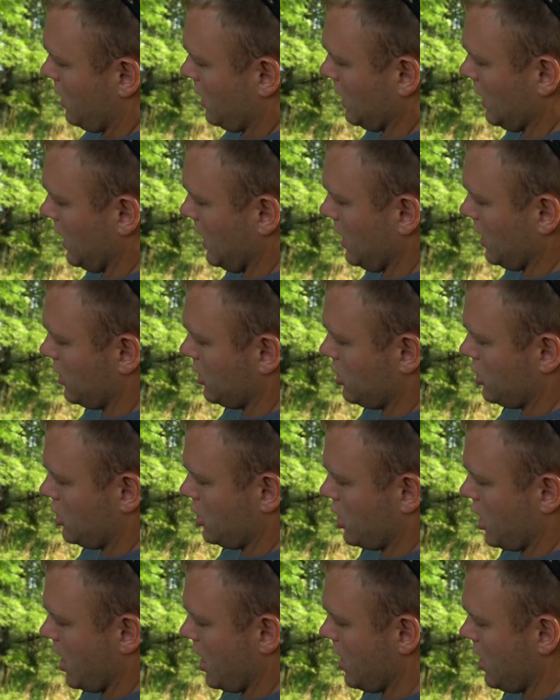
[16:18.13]
Link
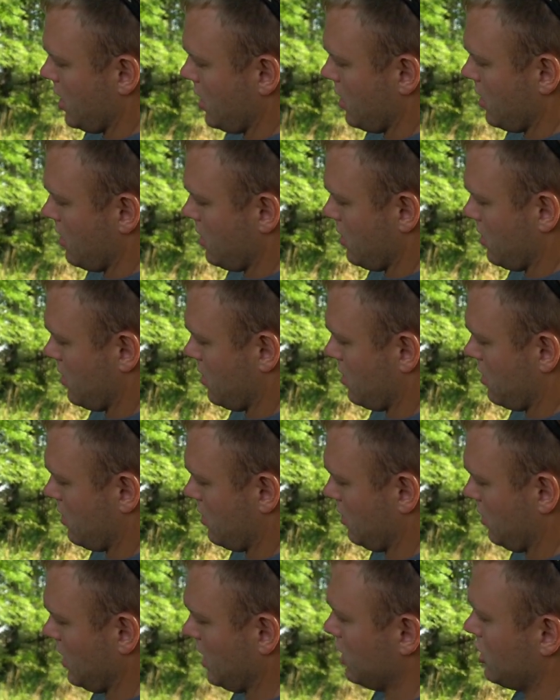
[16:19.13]
chain,
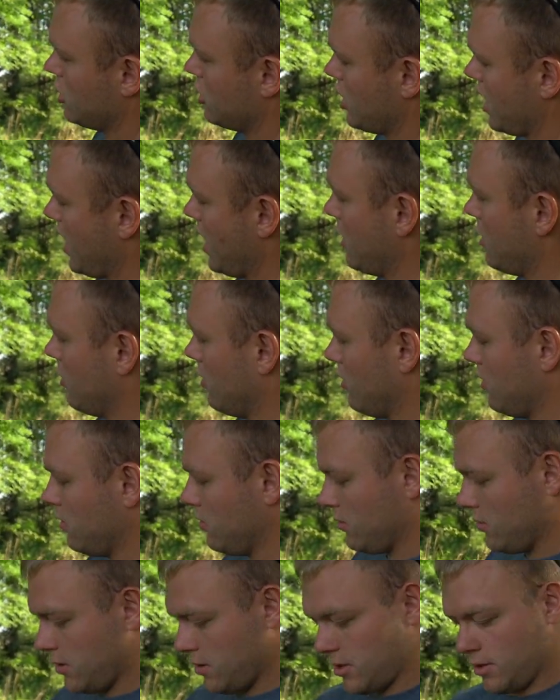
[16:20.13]
link channel.
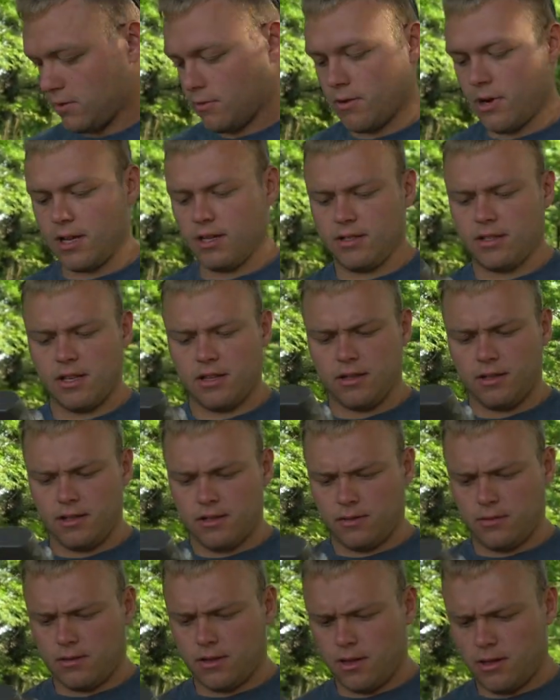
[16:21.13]
This is where I set
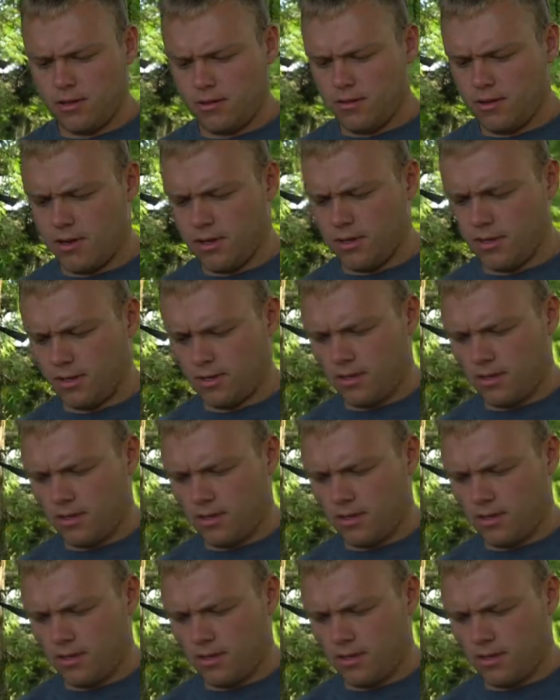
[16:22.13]
this without you guys